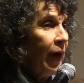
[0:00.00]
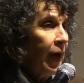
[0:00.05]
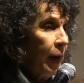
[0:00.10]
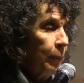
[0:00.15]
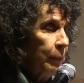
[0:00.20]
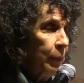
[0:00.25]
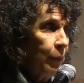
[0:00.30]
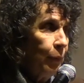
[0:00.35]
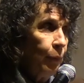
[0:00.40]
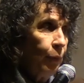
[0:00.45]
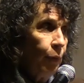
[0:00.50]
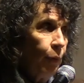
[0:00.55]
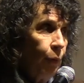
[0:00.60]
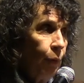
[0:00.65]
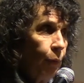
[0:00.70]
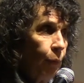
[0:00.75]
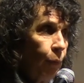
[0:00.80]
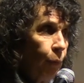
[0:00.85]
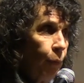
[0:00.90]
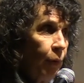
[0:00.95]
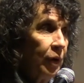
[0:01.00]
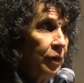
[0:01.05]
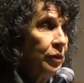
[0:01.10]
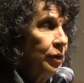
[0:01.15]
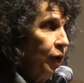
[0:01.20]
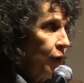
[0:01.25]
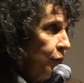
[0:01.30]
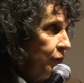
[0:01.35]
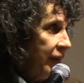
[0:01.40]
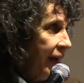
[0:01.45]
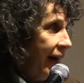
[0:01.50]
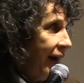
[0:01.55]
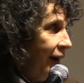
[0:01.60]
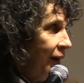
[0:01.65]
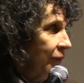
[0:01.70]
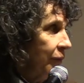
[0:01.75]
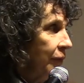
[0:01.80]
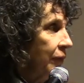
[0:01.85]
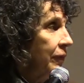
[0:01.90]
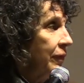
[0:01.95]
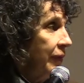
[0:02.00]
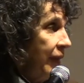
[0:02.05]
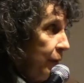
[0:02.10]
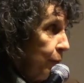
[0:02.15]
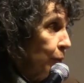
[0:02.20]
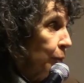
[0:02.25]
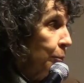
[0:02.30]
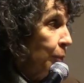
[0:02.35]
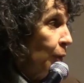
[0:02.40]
up where no doubt they were